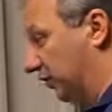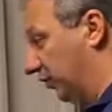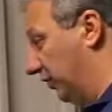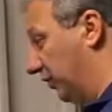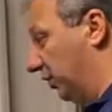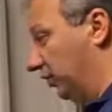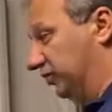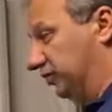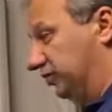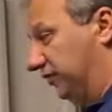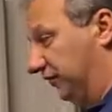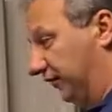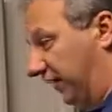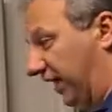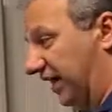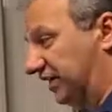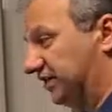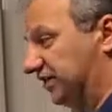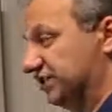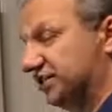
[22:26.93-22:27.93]
We don't do
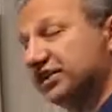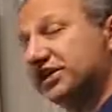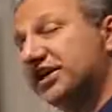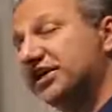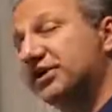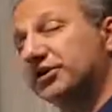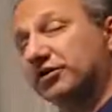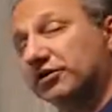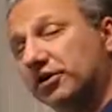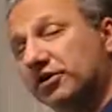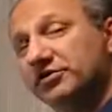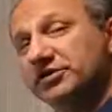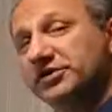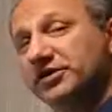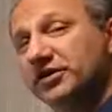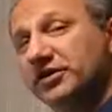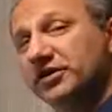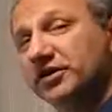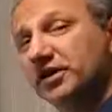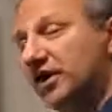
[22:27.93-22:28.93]
fractions and
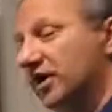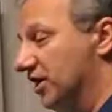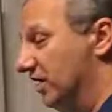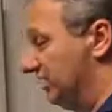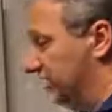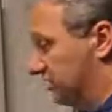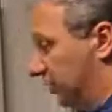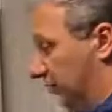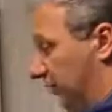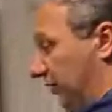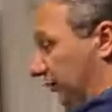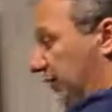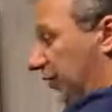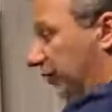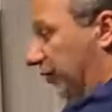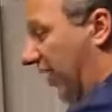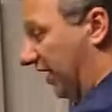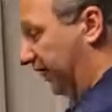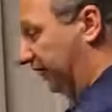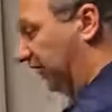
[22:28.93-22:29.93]
integrals, so we rewrite